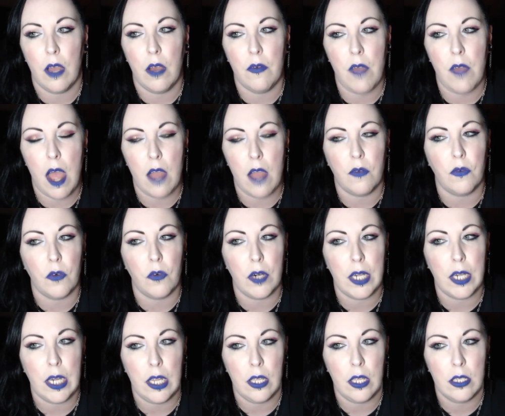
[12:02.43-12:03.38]
of
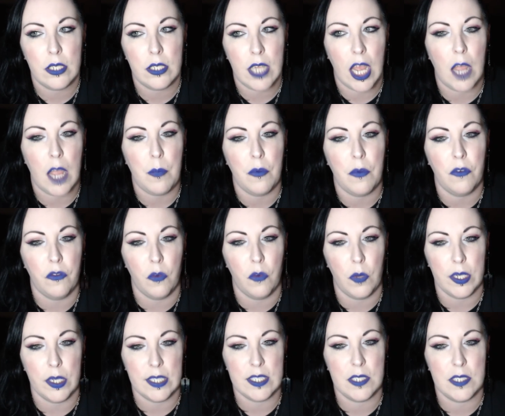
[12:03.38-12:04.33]
every type of
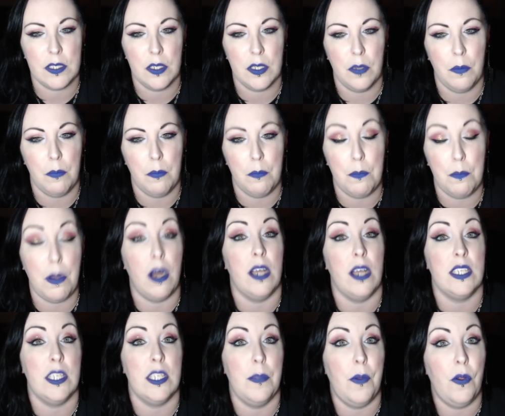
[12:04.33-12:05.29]
voice
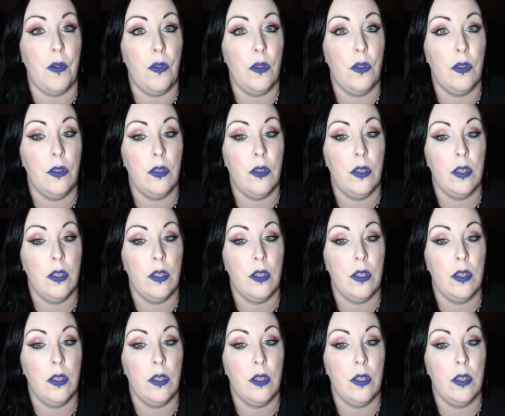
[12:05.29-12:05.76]
possible.